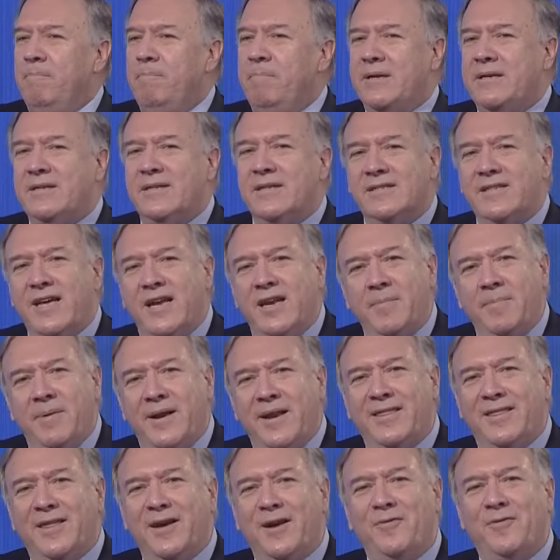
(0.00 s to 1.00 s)
But does
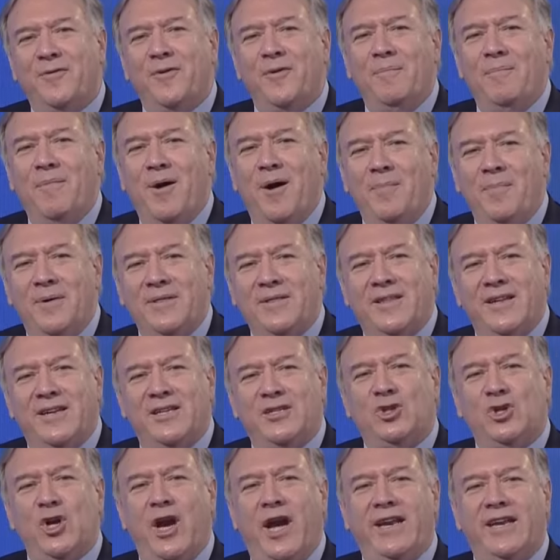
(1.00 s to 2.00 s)
anybody think for a moment that
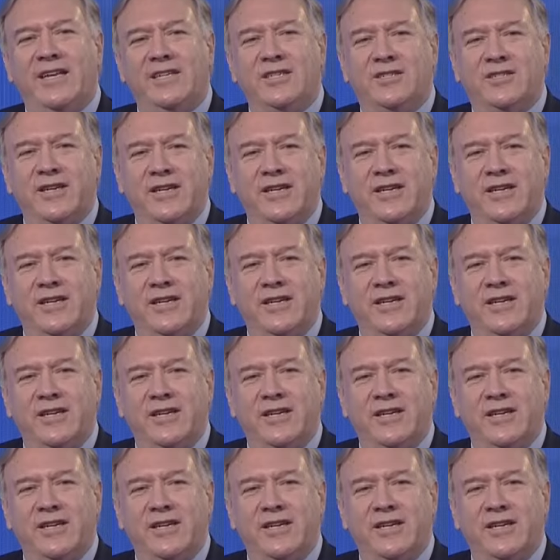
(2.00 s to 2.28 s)
a Chinese